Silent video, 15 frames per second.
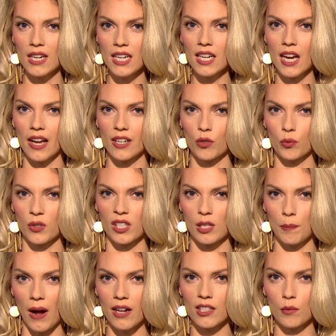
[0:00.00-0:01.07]
media is
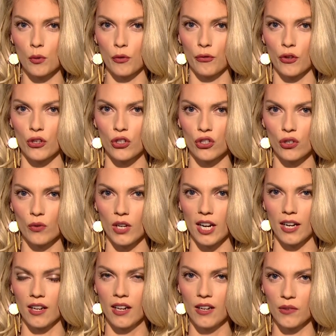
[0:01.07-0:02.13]
responsible for the shooting.
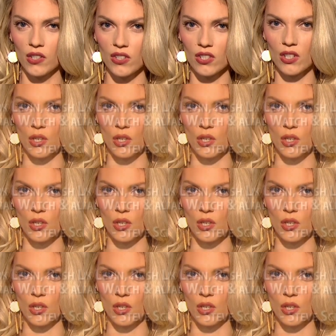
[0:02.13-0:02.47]
This is